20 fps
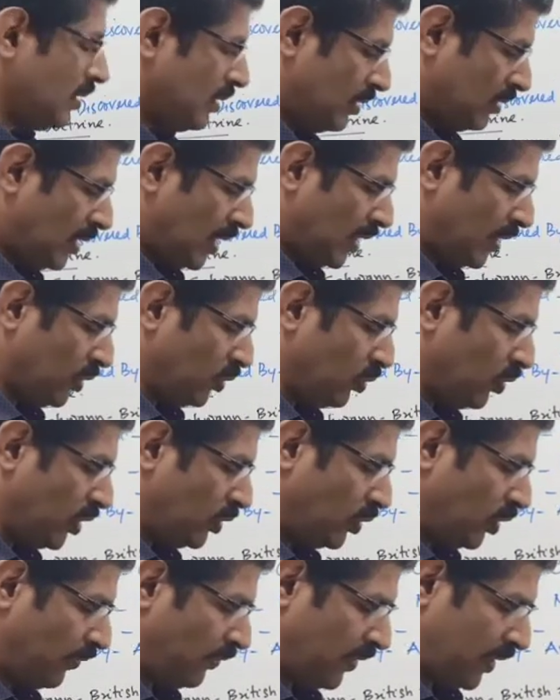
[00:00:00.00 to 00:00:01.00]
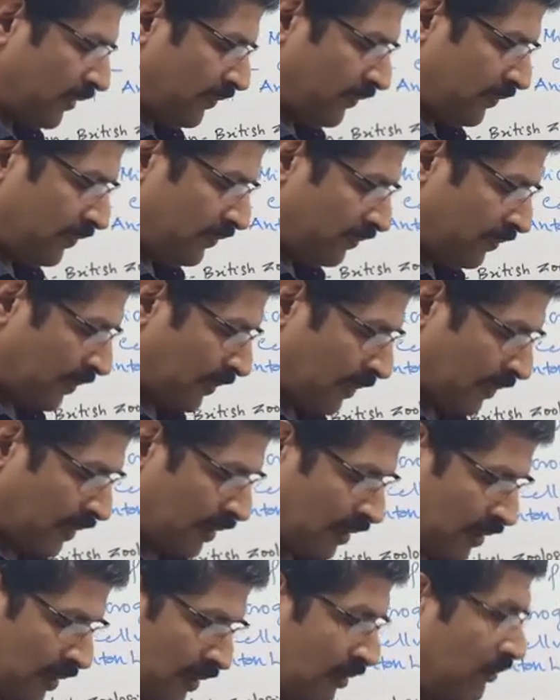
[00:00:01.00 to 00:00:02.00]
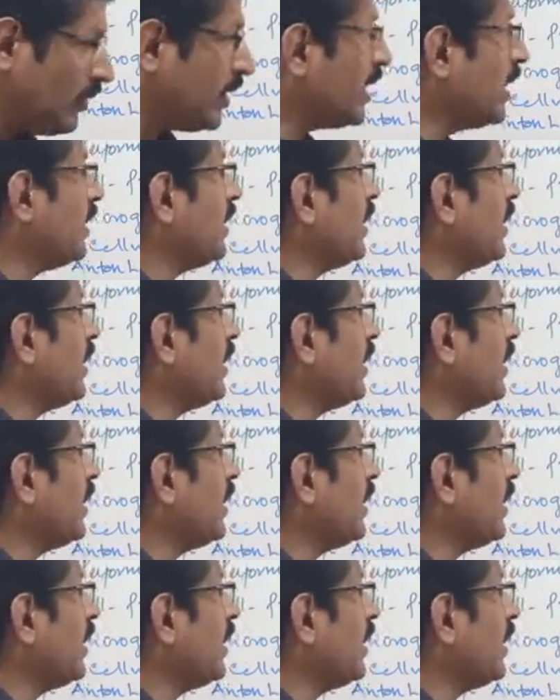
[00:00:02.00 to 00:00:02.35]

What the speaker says: the unit of life. We can